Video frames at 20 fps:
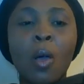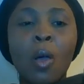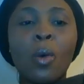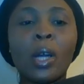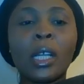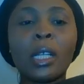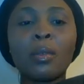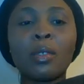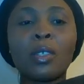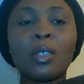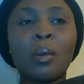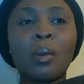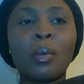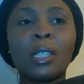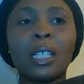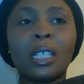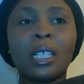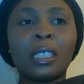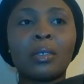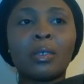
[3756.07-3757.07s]
What if
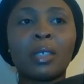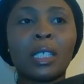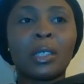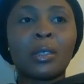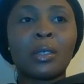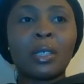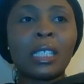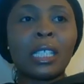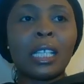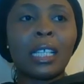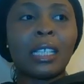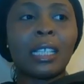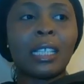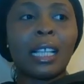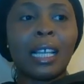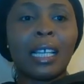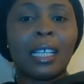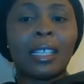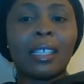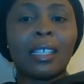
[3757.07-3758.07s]
someone has graduated
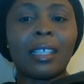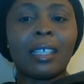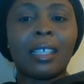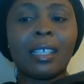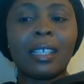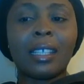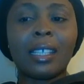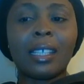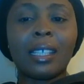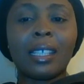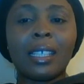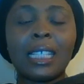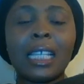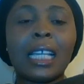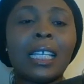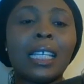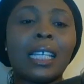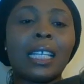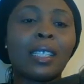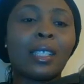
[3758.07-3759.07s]
like
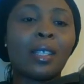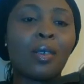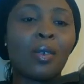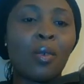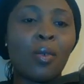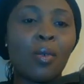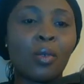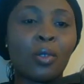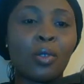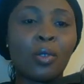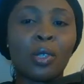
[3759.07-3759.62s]
10 years ago?